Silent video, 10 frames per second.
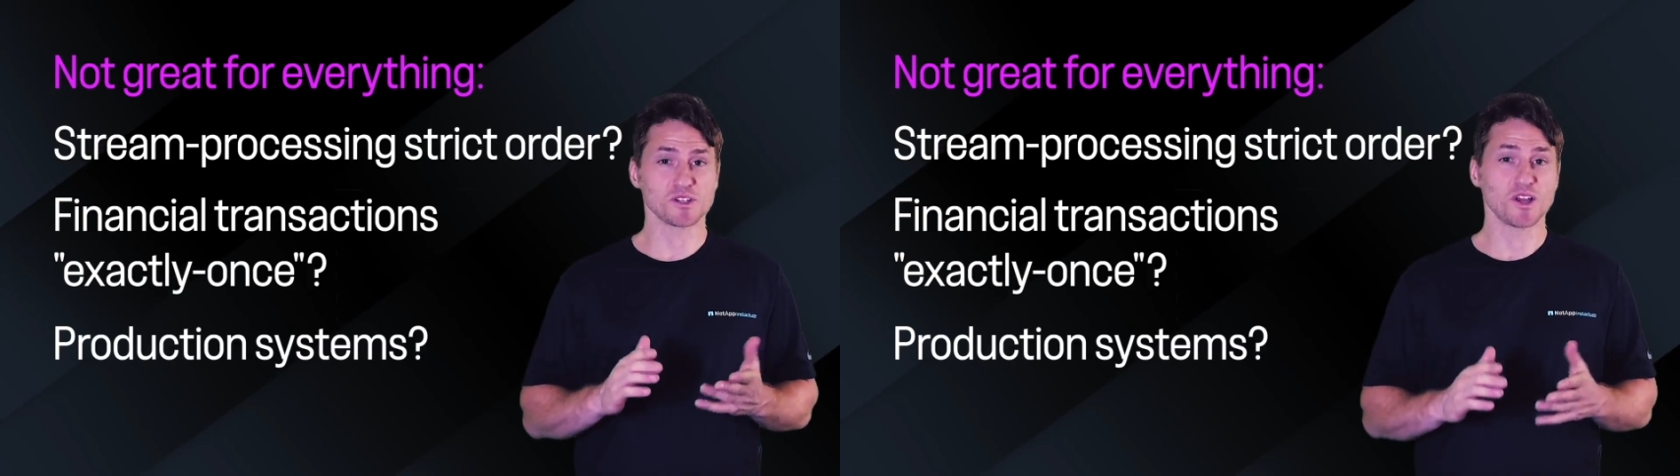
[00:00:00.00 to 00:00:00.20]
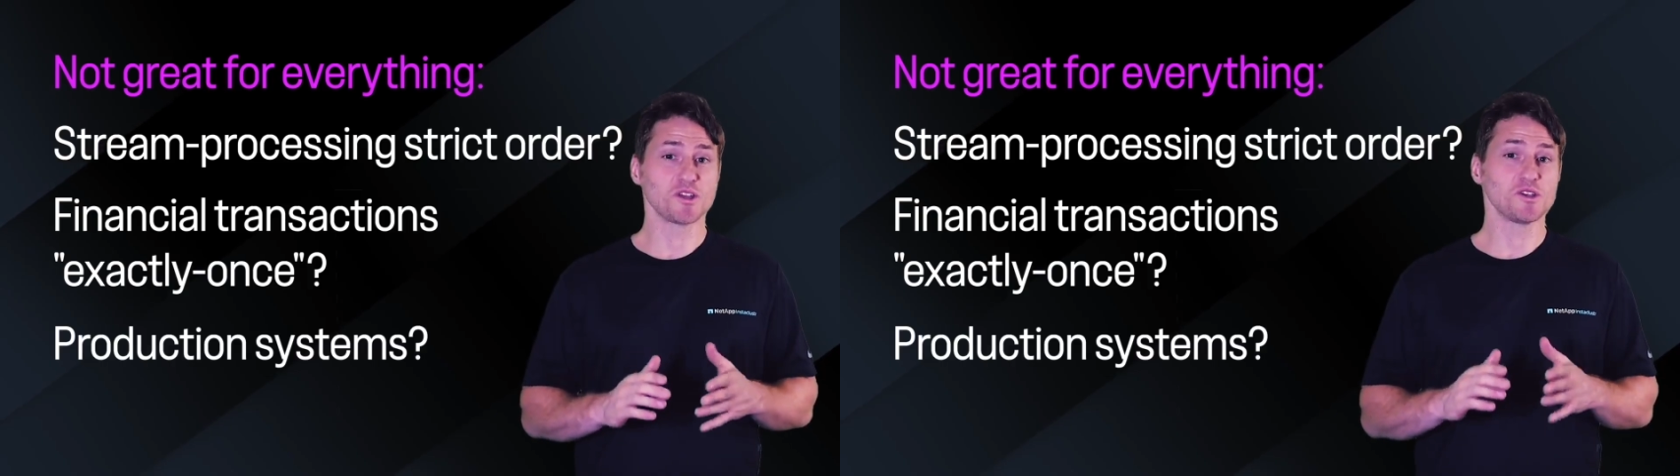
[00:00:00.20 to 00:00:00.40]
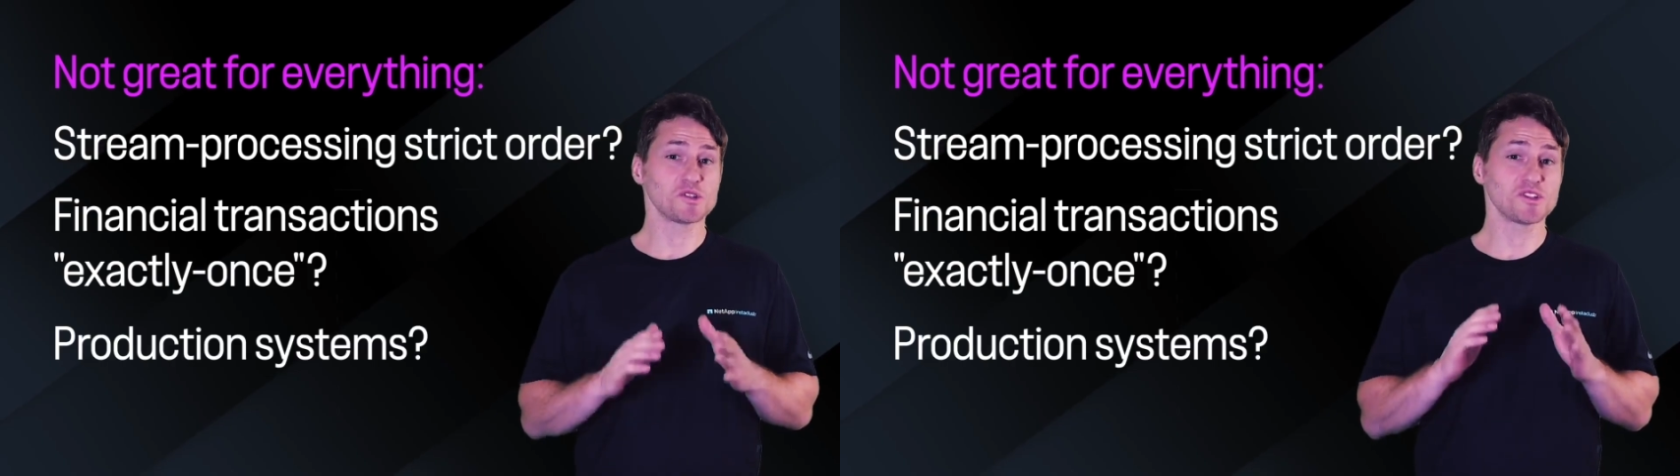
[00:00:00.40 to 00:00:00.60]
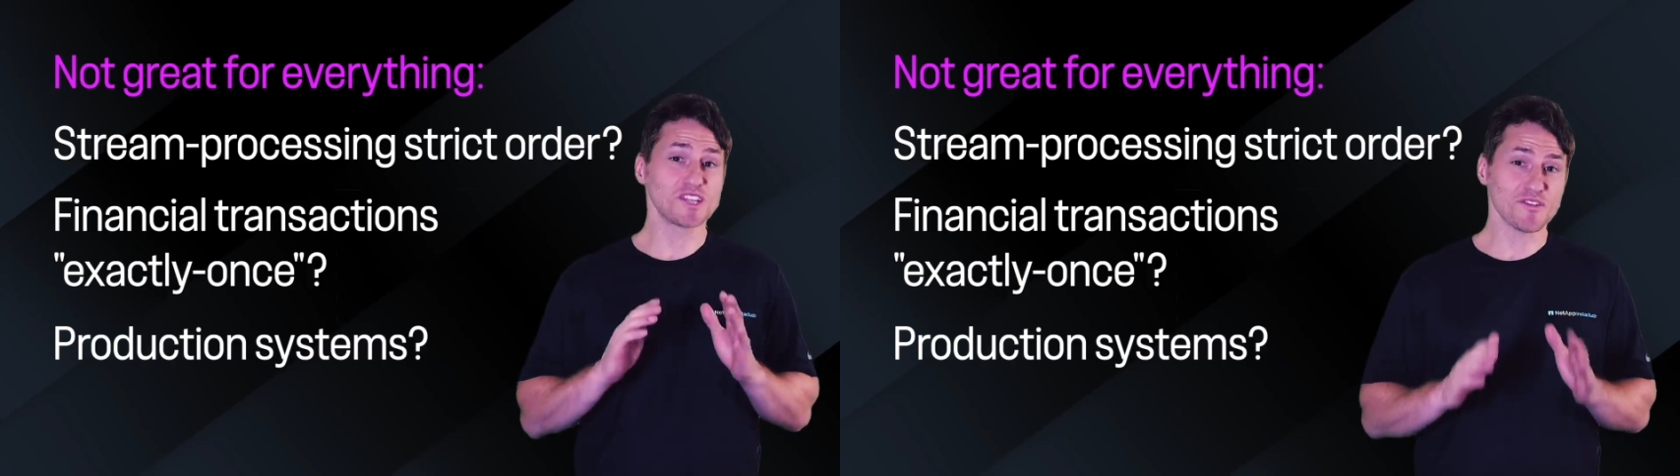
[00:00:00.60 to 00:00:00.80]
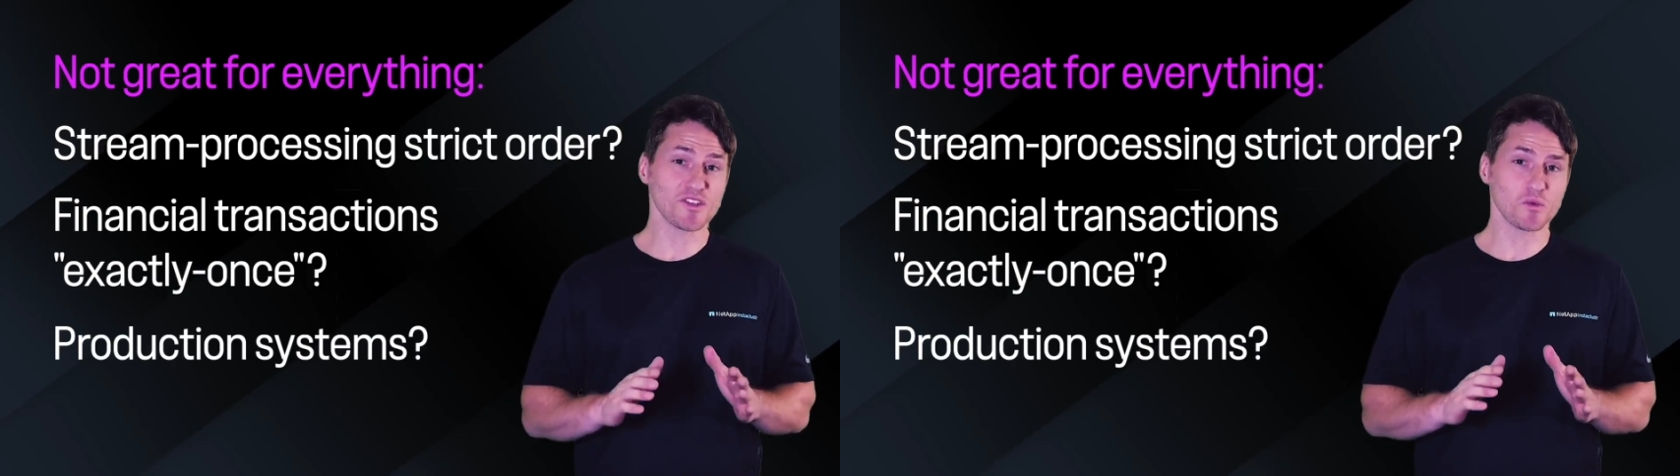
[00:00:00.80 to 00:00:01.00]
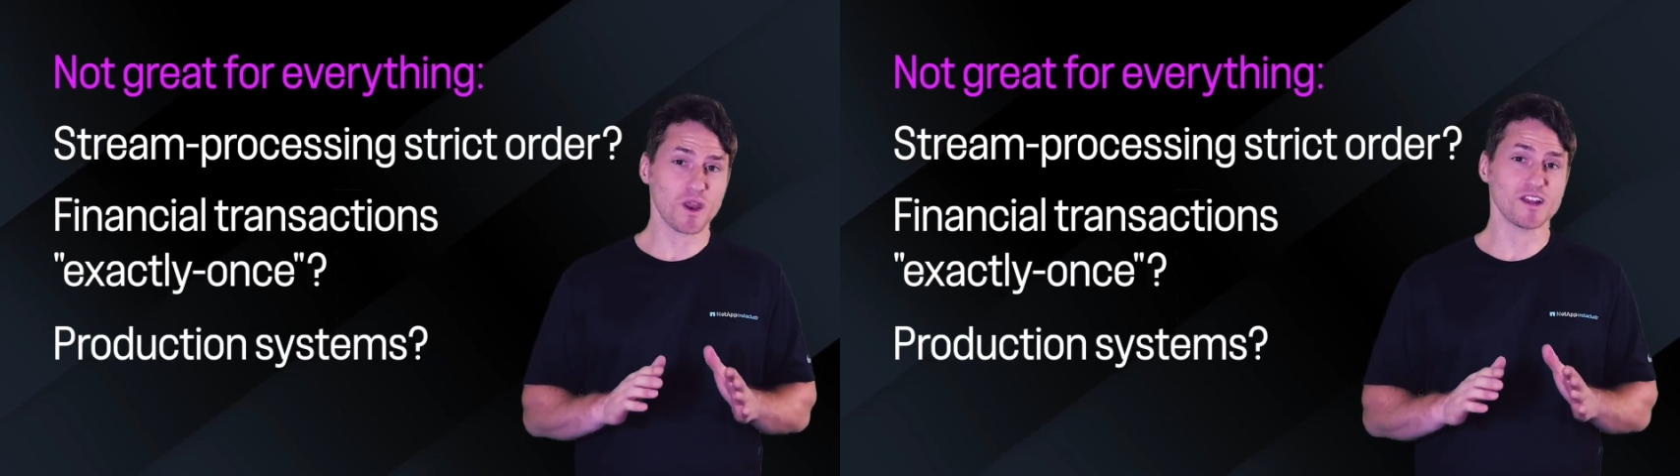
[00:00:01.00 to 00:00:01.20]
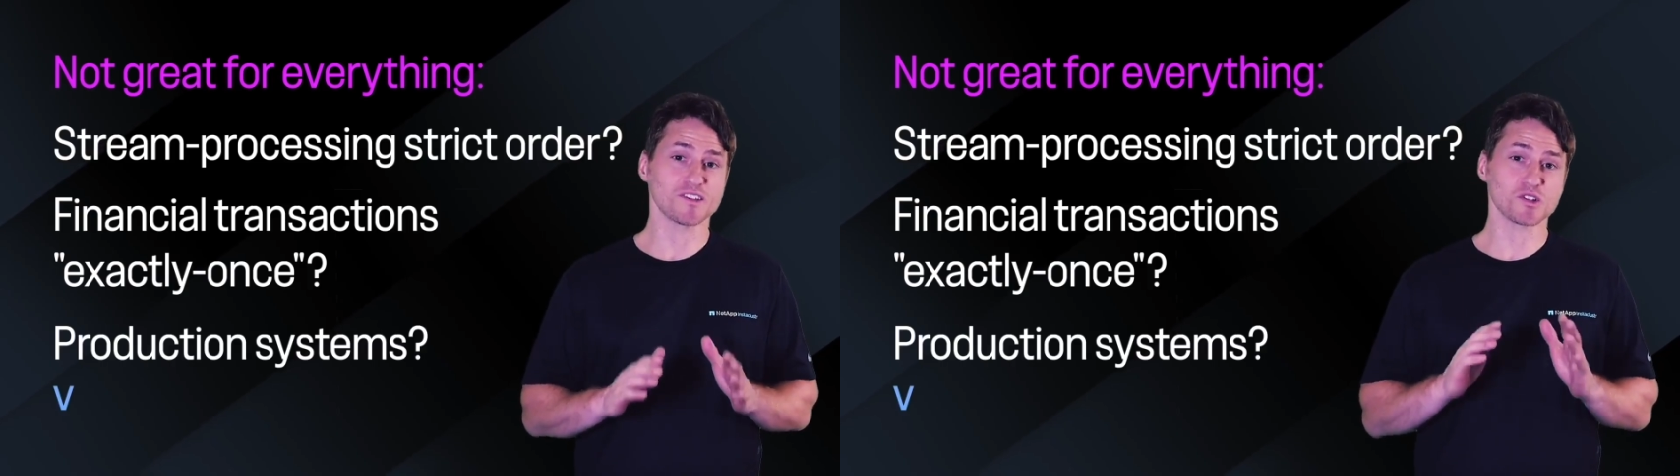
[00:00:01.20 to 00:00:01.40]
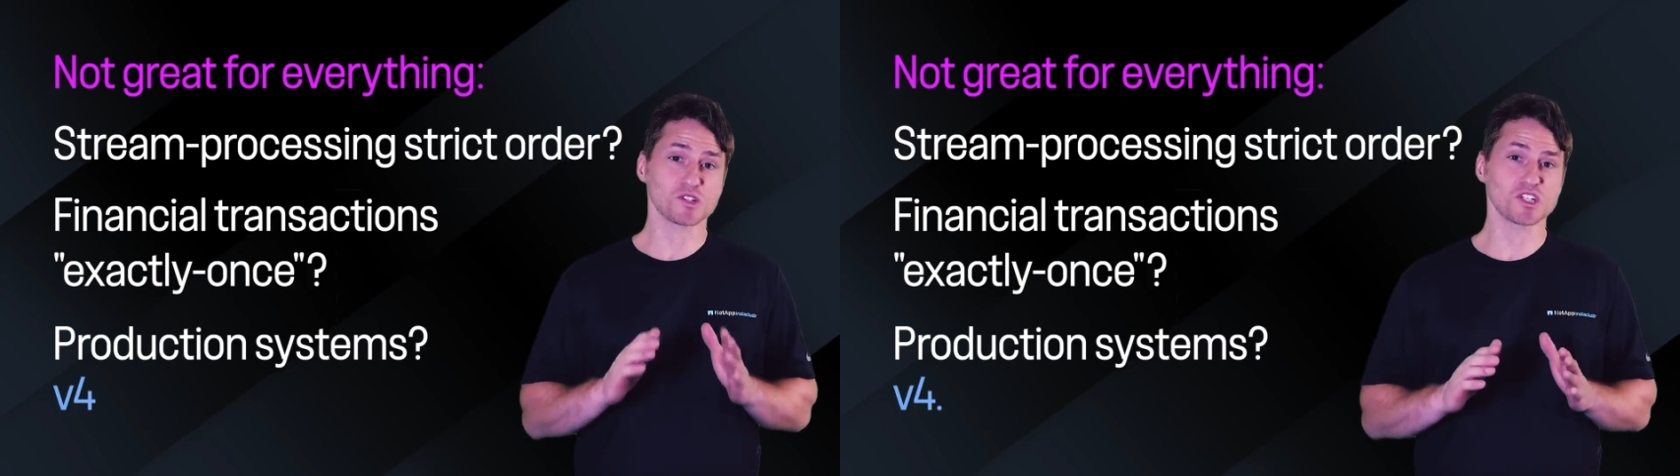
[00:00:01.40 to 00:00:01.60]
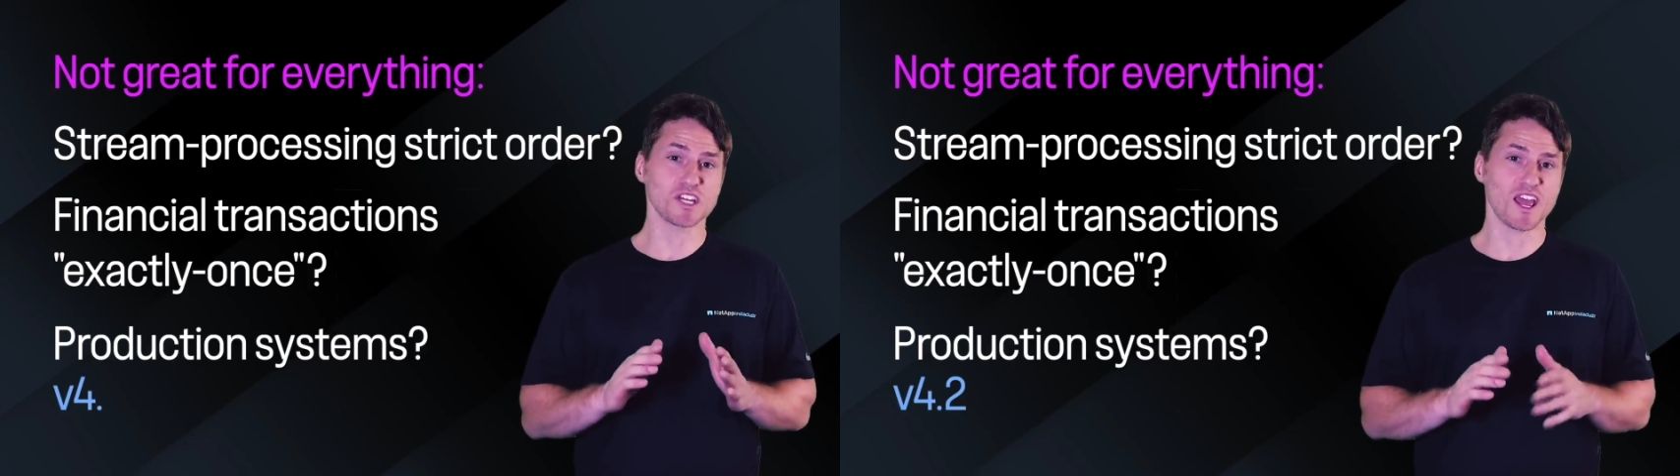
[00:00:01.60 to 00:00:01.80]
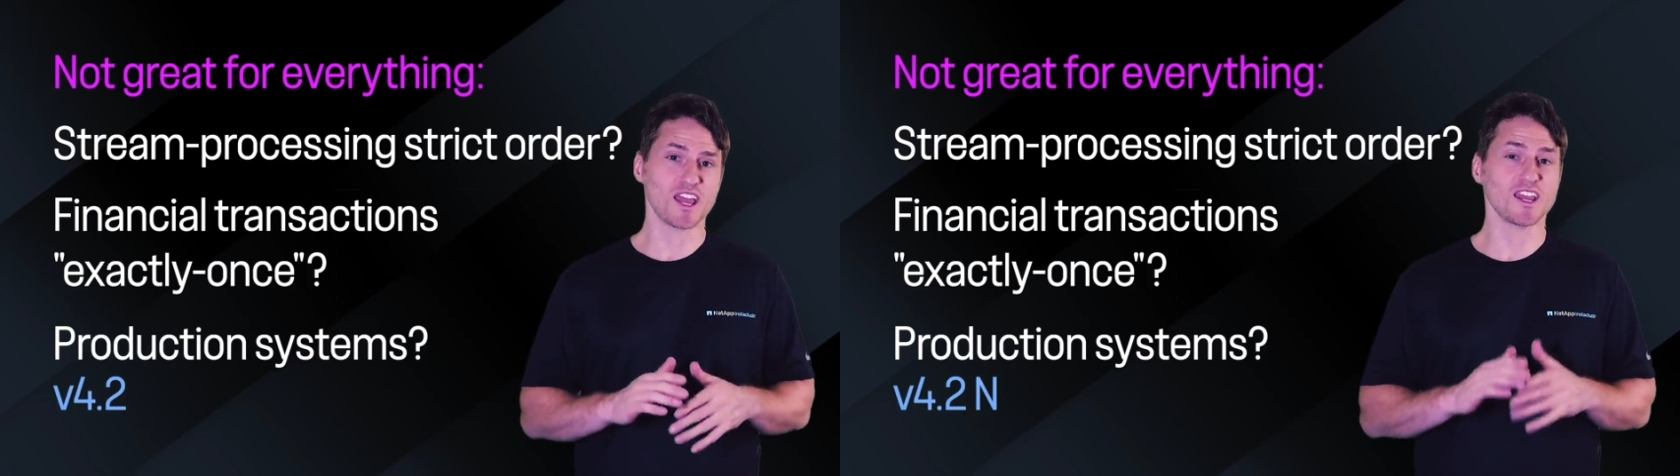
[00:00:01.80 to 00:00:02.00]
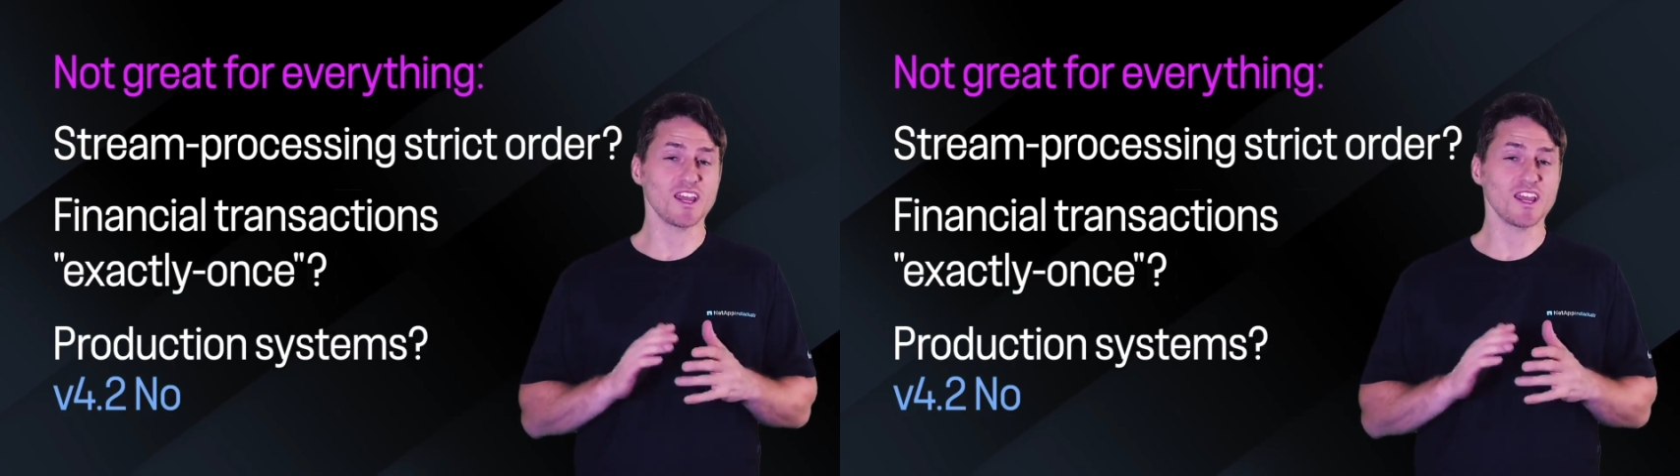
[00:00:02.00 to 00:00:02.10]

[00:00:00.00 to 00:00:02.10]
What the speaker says: You should definitely wait until GA